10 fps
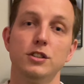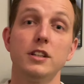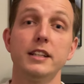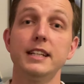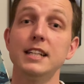the
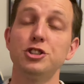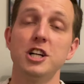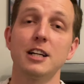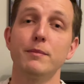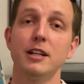last
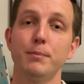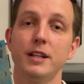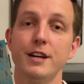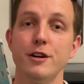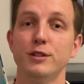track I'm going to
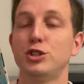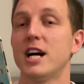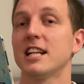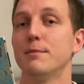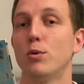play you is
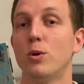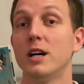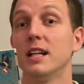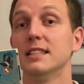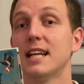track number 1
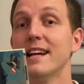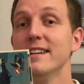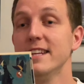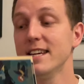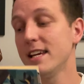on side
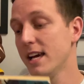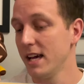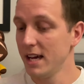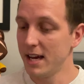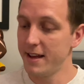D,
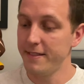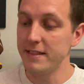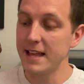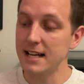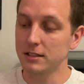and
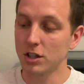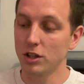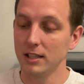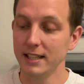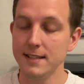that is
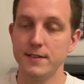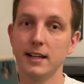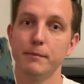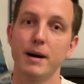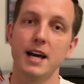called
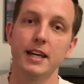Leaving by